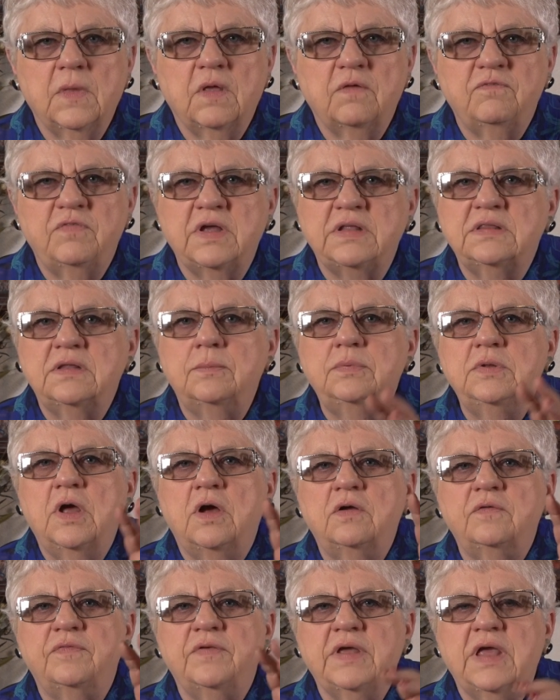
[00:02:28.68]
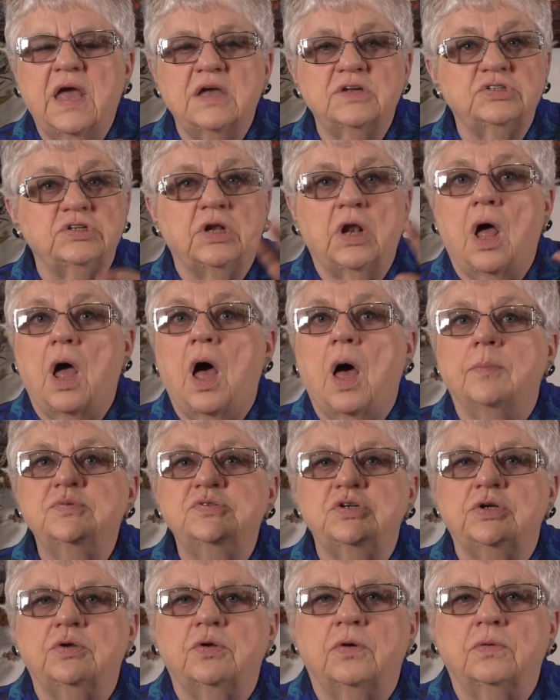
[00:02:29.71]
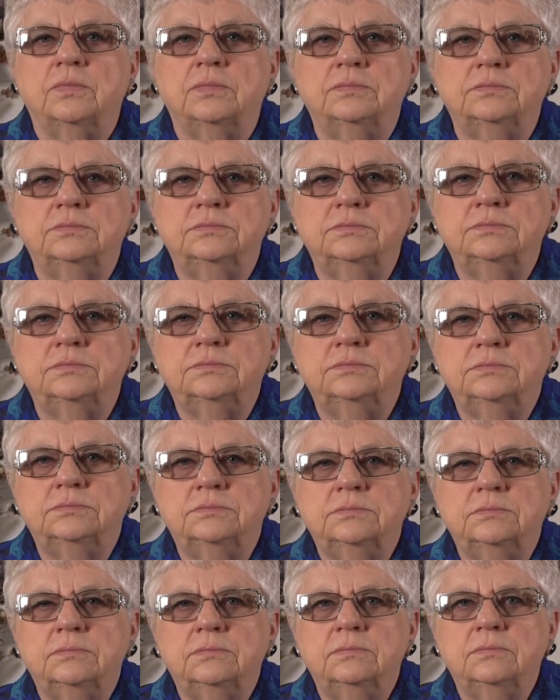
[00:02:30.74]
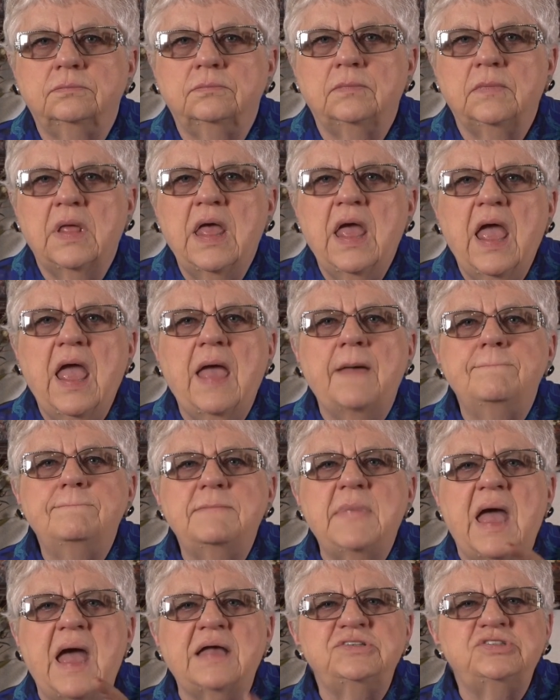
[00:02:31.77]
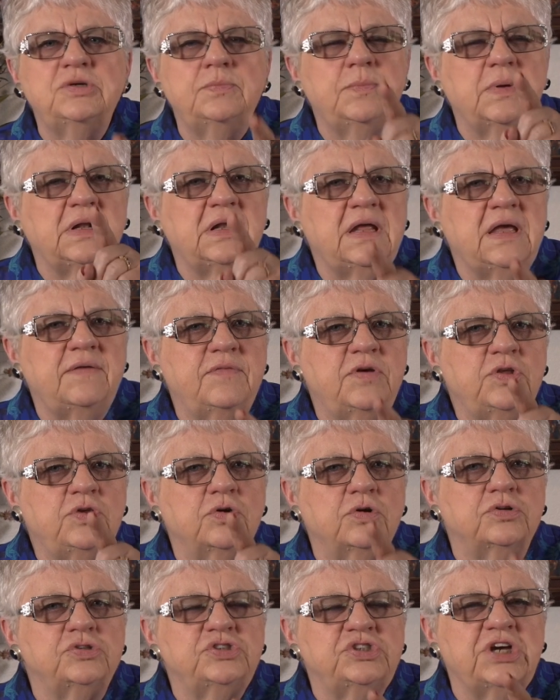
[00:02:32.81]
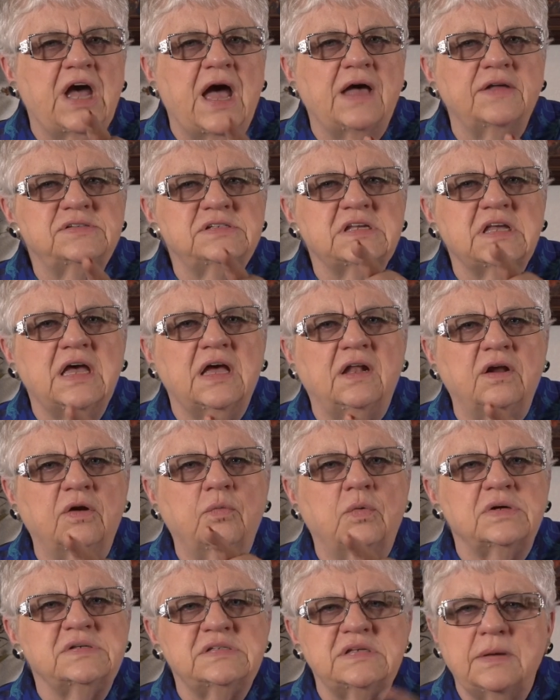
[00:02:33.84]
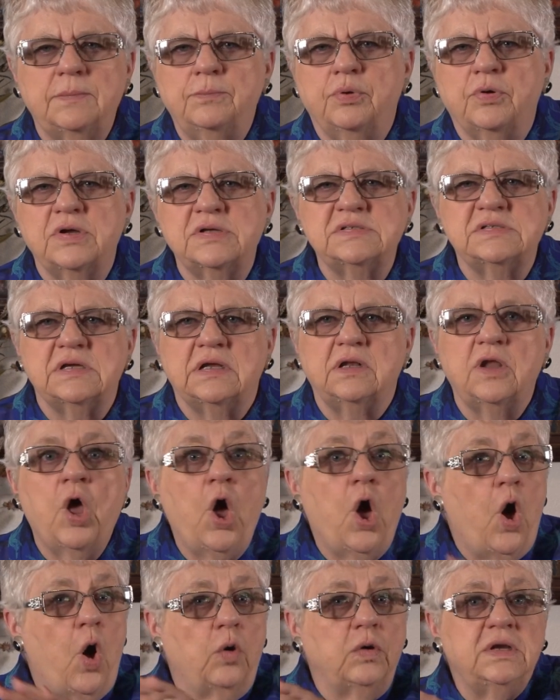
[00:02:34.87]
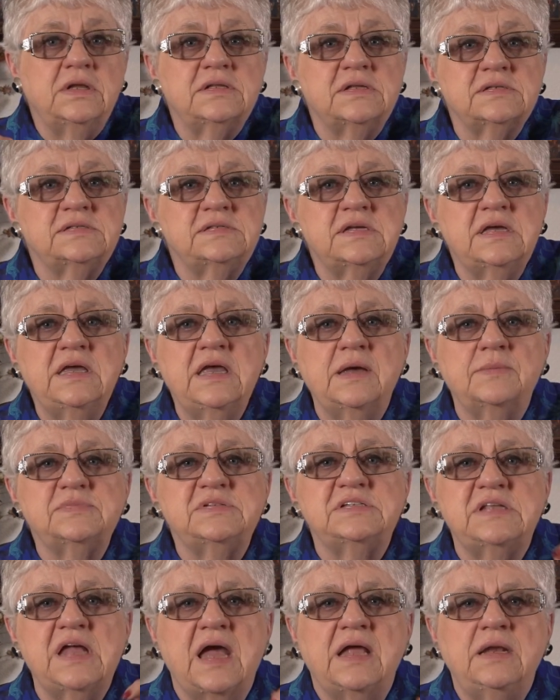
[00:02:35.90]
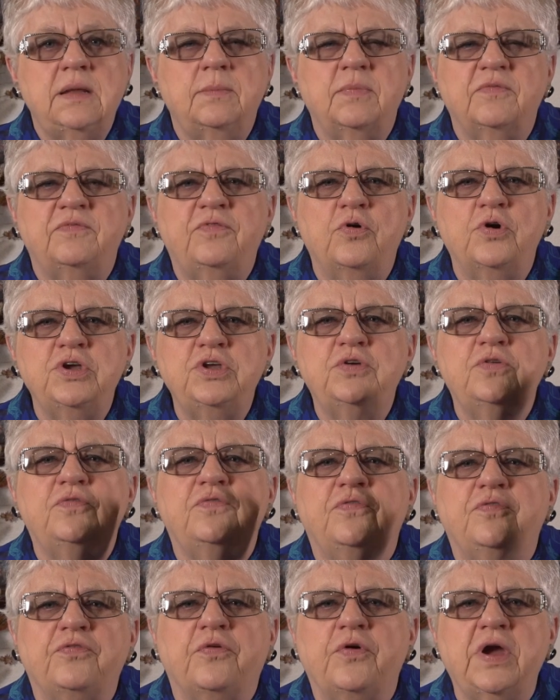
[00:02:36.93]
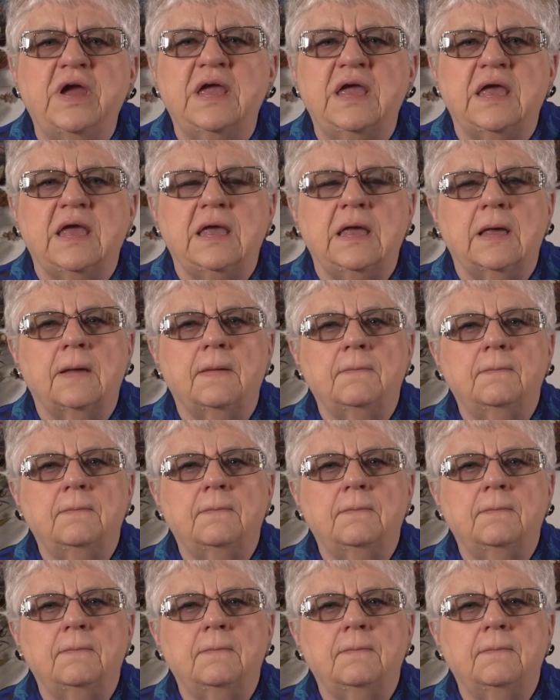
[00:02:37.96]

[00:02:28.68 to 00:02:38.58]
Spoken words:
Victim notification optional. Imagine believing your child's killer was in prison, only to see him standing before you free.